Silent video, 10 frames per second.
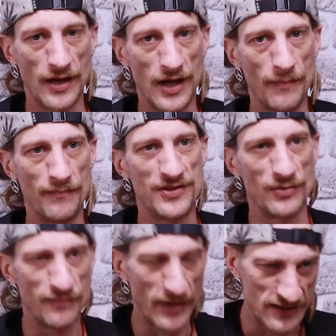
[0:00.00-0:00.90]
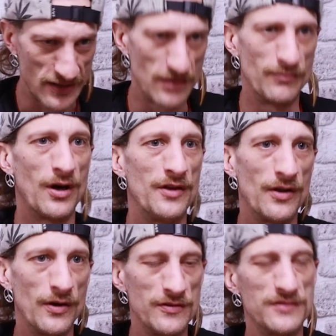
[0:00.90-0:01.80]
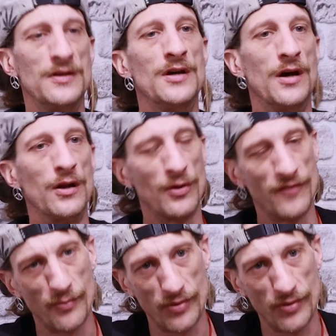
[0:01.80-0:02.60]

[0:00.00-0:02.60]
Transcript: Um, so we've basically combined those along with our